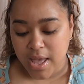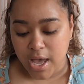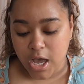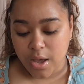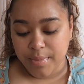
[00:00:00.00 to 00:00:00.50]

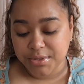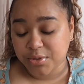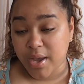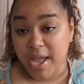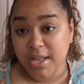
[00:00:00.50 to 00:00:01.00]
And
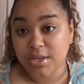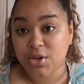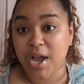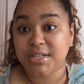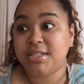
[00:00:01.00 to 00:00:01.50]
so I
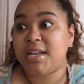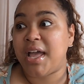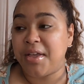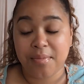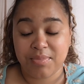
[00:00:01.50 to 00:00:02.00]
didn't
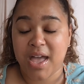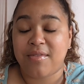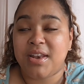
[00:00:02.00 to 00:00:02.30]
have